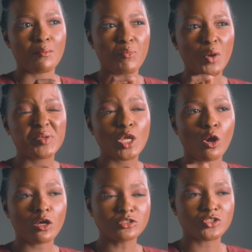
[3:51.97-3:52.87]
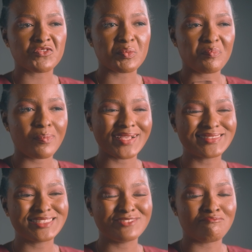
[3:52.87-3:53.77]
But because of the
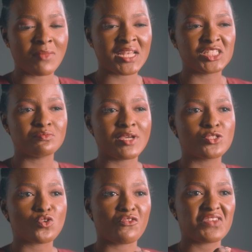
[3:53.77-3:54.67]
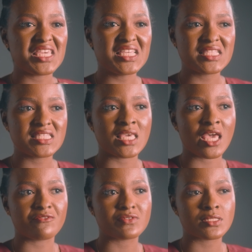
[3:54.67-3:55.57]
passive management of
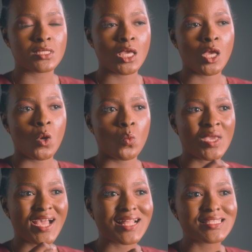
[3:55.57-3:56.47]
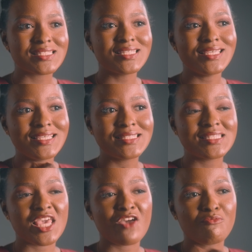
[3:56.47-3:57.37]
ETFs, we can see
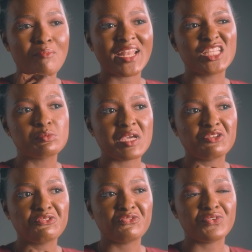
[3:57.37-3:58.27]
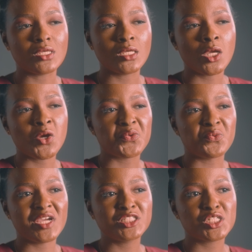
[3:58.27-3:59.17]
ETF management fee
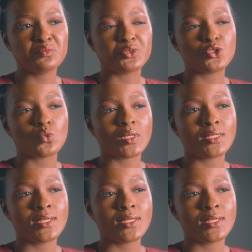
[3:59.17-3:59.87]
ranging between